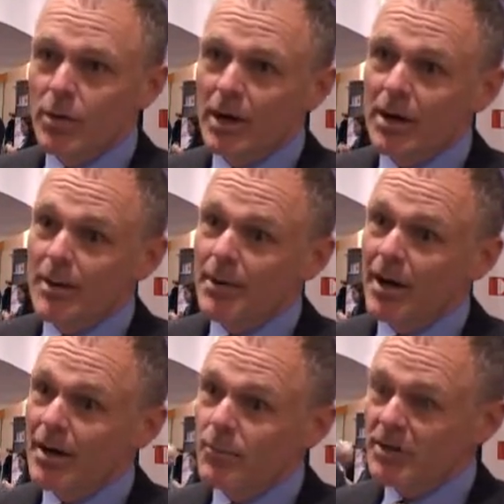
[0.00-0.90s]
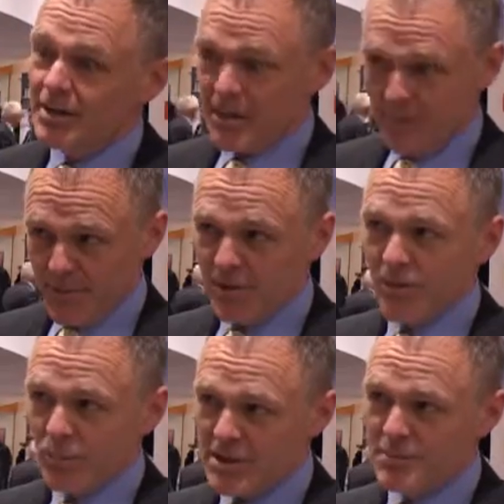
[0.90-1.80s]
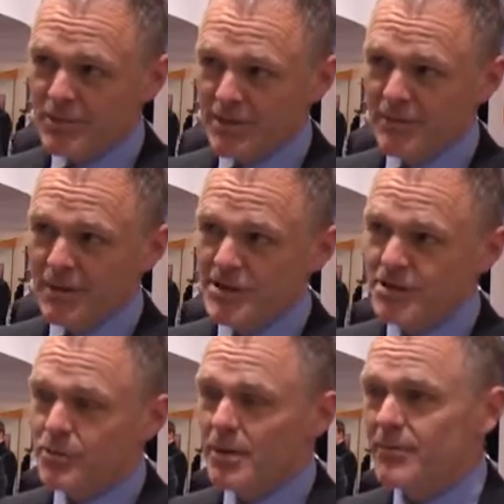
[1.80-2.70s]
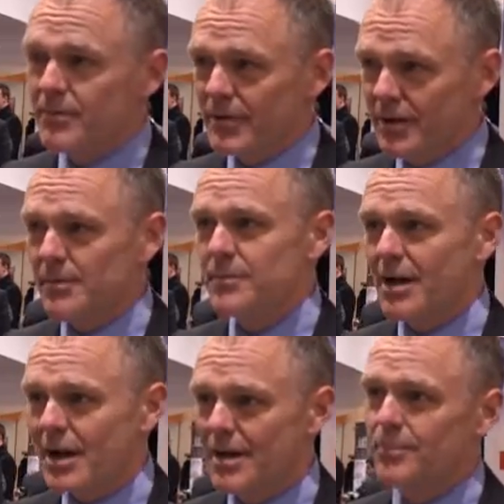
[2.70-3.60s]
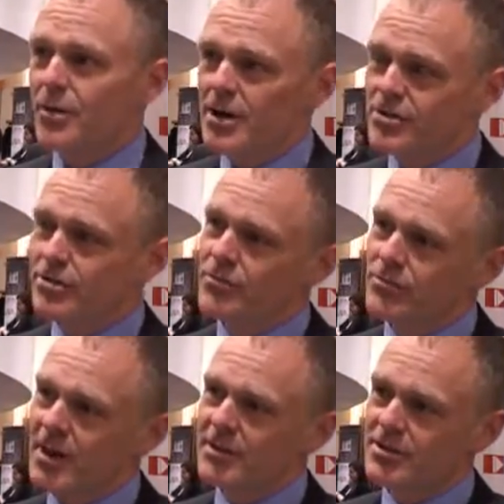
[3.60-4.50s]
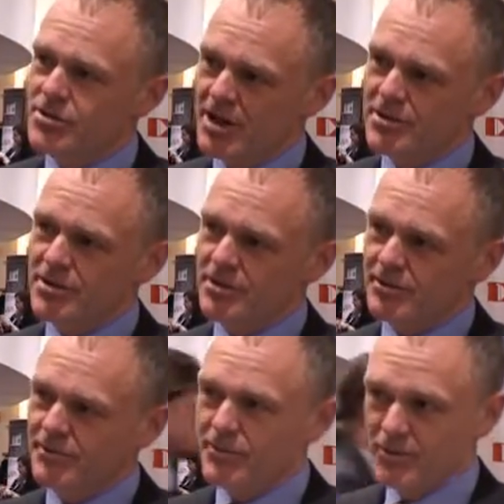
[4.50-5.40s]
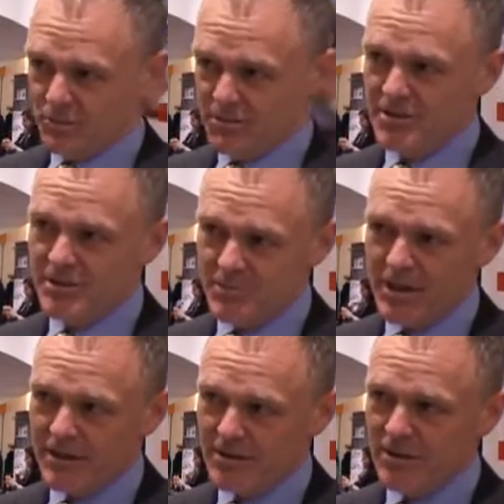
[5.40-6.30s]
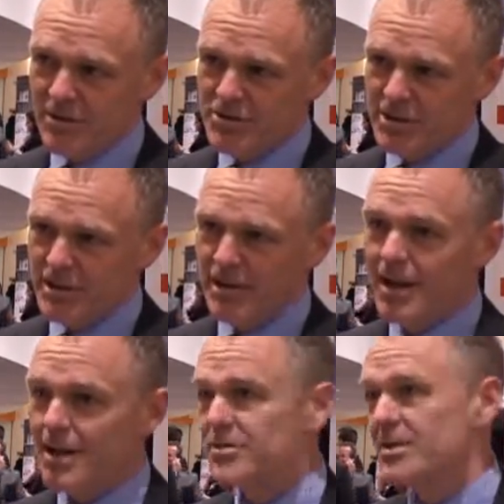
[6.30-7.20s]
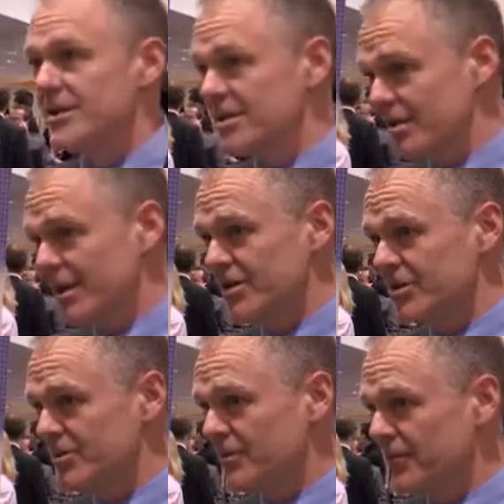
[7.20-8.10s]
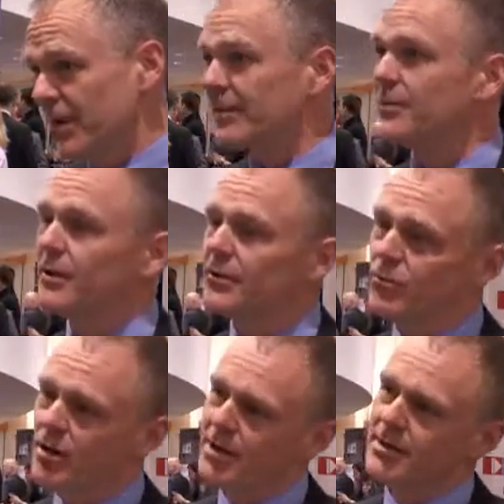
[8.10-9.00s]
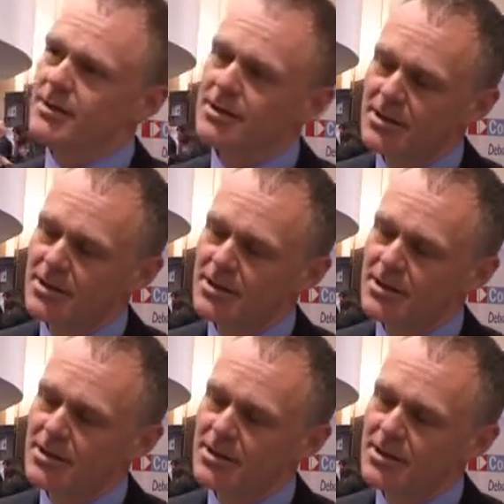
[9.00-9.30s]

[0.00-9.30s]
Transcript: Well, I'm, I'm with a company called Westport Innovations. We've developed a high pressure direct injection fuel system technology that allows a diesel engine to effectively run